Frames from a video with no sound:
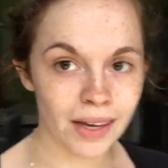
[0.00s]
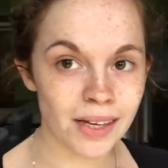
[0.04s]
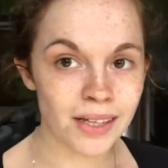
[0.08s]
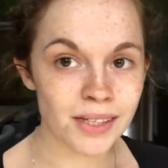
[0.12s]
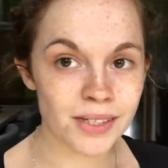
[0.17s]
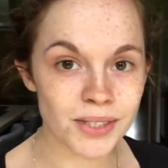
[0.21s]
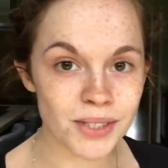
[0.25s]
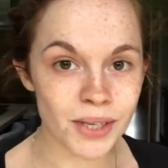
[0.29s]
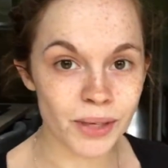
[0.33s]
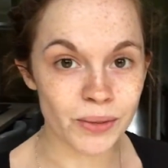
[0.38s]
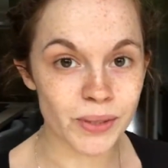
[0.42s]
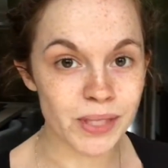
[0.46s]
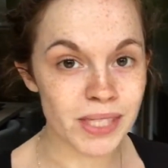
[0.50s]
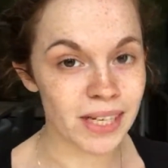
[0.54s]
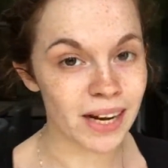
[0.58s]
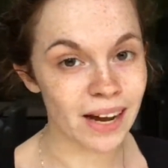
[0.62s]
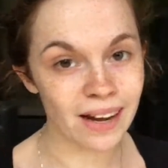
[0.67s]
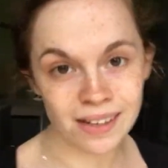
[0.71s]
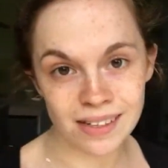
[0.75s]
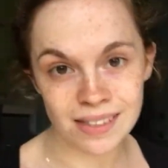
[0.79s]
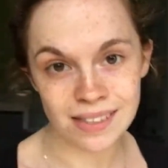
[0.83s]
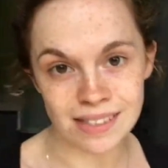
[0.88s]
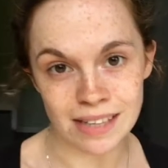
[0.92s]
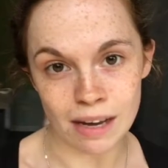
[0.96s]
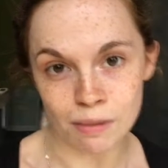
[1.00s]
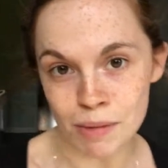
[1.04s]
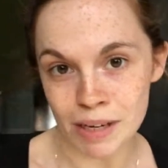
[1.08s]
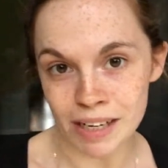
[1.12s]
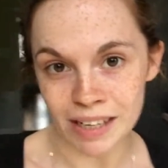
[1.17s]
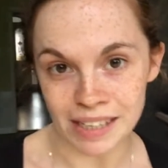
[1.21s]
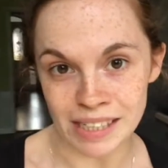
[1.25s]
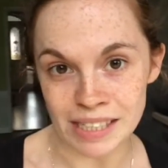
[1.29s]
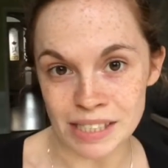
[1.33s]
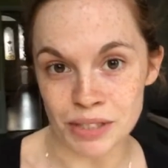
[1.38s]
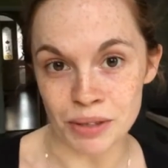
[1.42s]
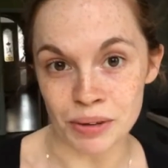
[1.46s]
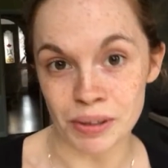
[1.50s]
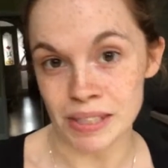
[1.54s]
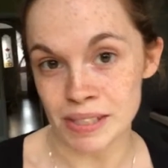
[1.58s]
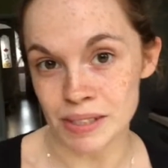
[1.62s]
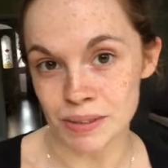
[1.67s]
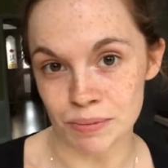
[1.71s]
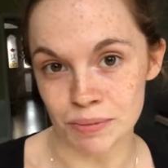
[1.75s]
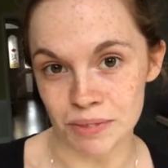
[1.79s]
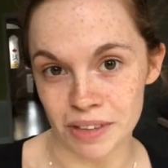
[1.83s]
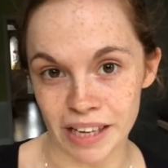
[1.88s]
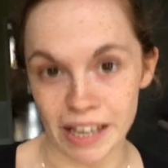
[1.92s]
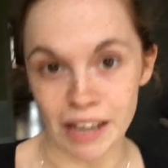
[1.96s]
So tonight Sam and I are doing
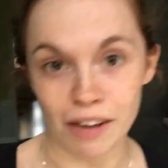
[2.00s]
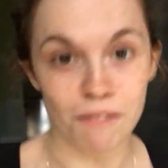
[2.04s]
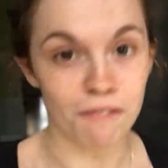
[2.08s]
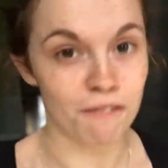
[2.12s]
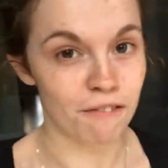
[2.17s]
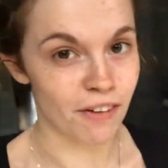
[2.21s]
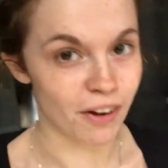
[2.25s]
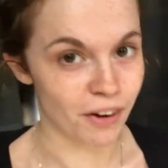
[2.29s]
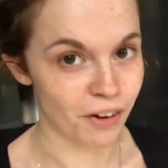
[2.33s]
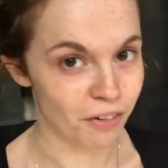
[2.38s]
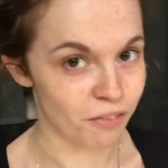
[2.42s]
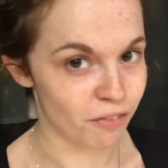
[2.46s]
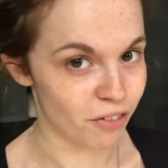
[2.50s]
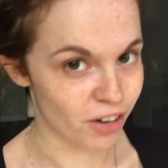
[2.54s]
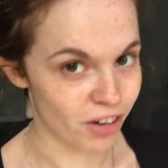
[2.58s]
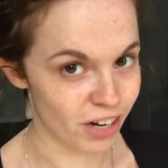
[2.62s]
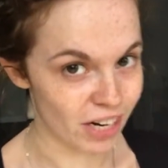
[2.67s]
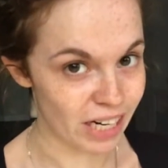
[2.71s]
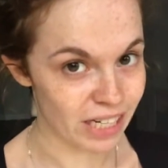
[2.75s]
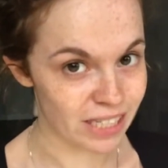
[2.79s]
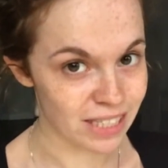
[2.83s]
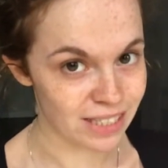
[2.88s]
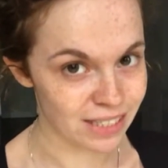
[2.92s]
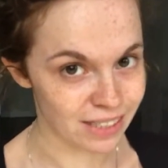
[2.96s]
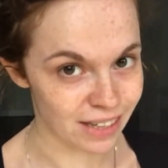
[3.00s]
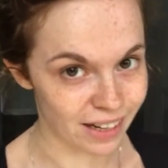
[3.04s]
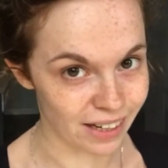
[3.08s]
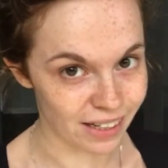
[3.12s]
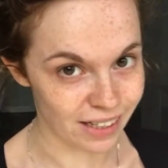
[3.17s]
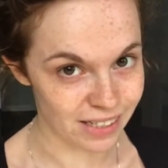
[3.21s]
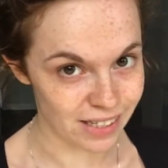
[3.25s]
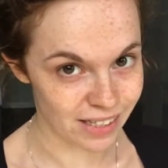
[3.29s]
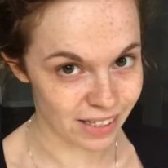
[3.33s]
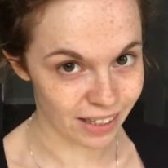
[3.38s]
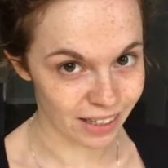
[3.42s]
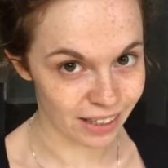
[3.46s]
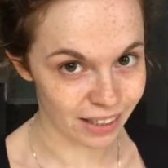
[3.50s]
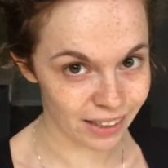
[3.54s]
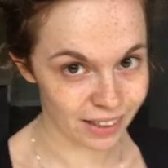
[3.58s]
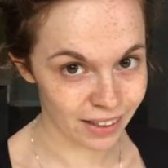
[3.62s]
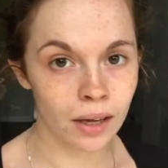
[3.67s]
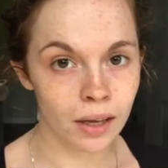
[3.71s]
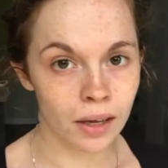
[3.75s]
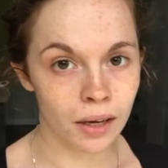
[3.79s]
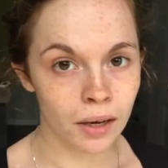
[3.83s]
something very exciting.